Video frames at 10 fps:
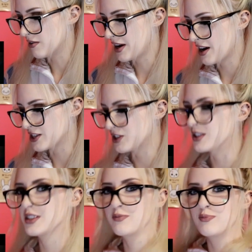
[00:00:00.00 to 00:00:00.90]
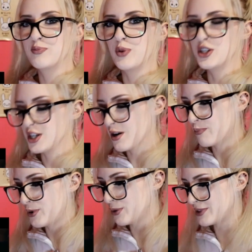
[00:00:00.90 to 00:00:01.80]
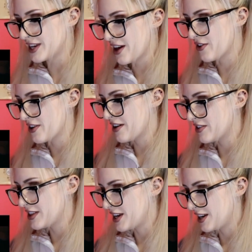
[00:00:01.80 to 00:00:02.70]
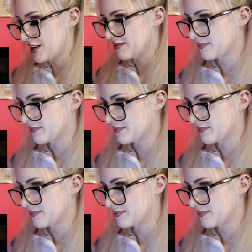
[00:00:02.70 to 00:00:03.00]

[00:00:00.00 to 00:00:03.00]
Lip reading: Oh my gosh, just pushing her boobs together and everything.